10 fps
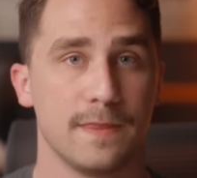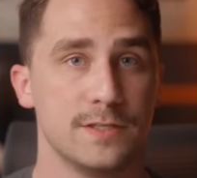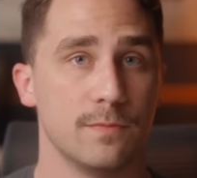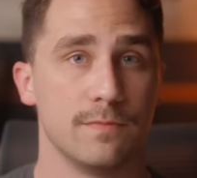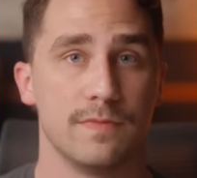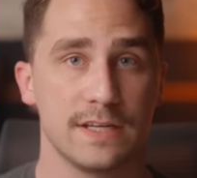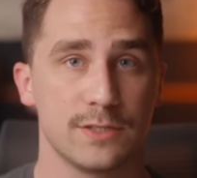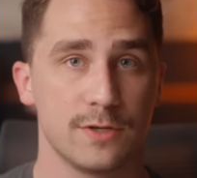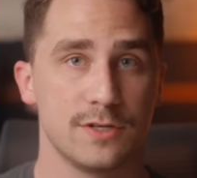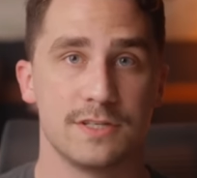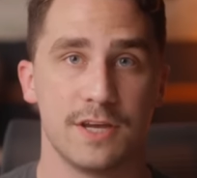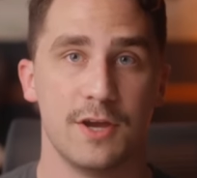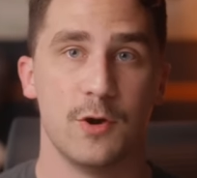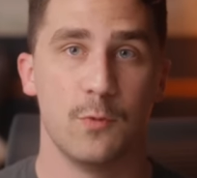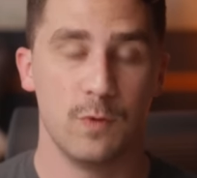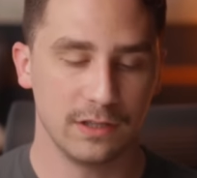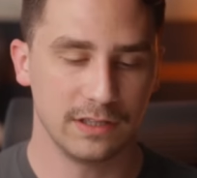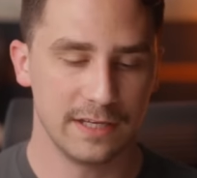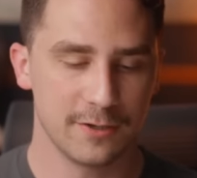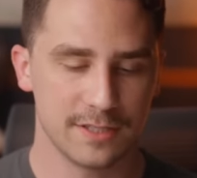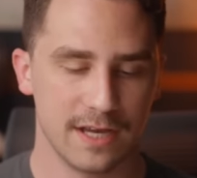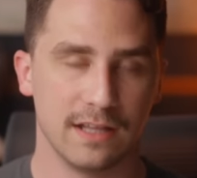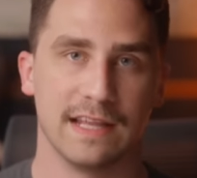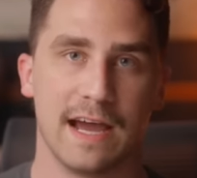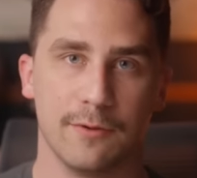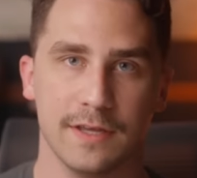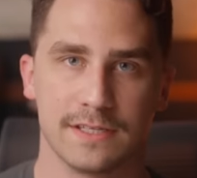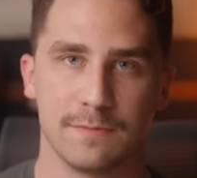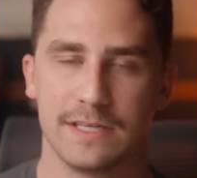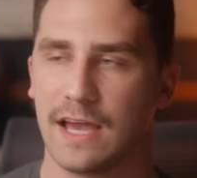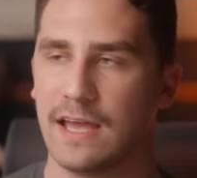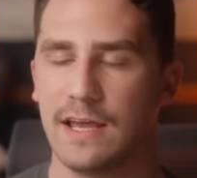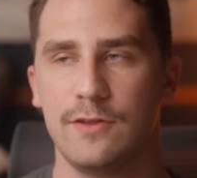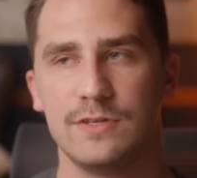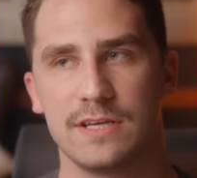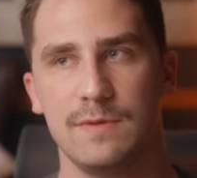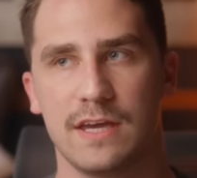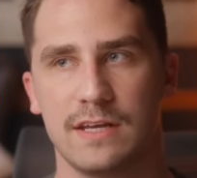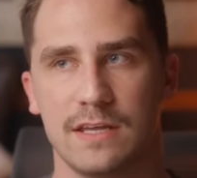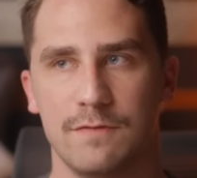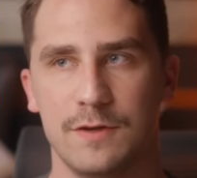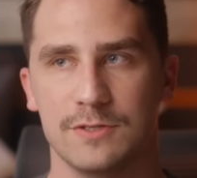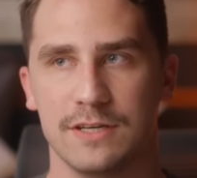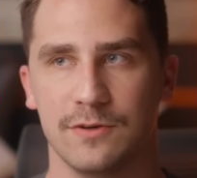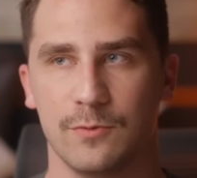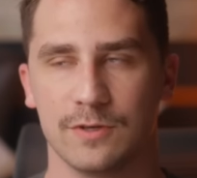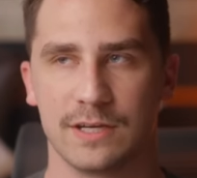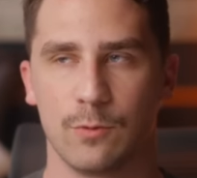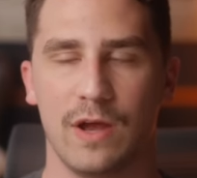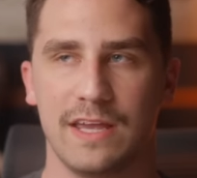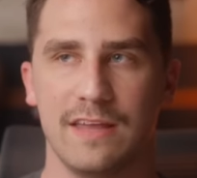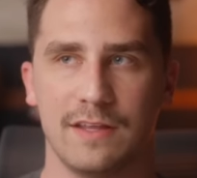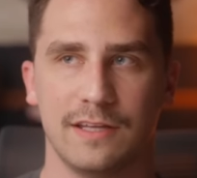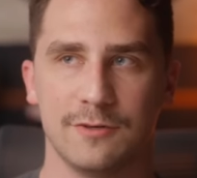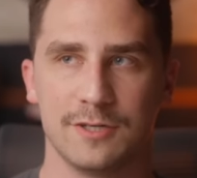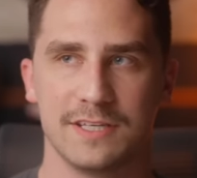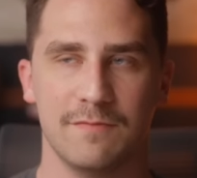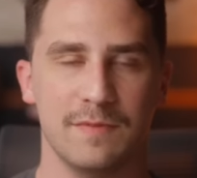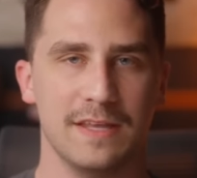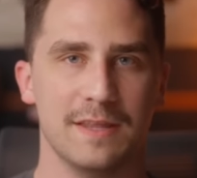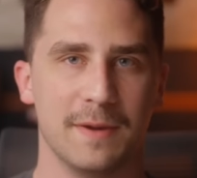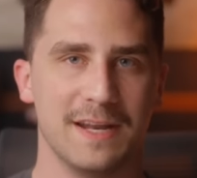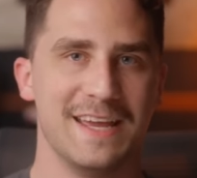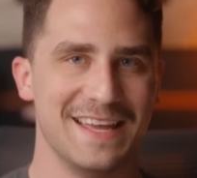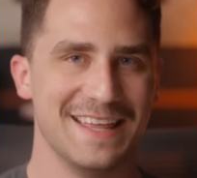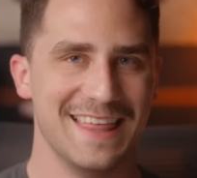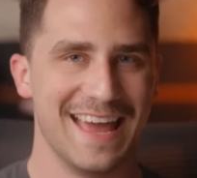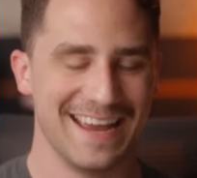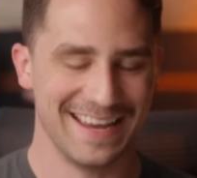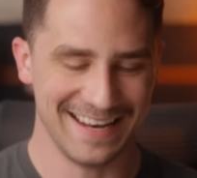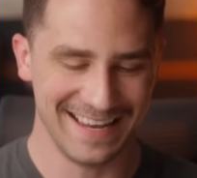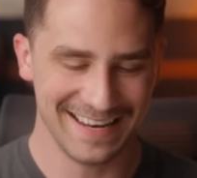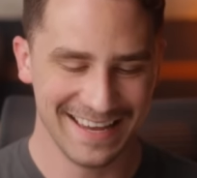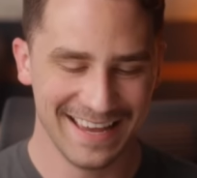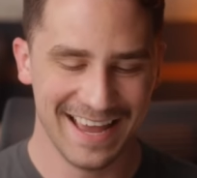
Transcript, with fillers: So next question is, will lenders allow this? Because I, I know this can be kind of confusing where it's like, why can't the lender just give me the money that I need?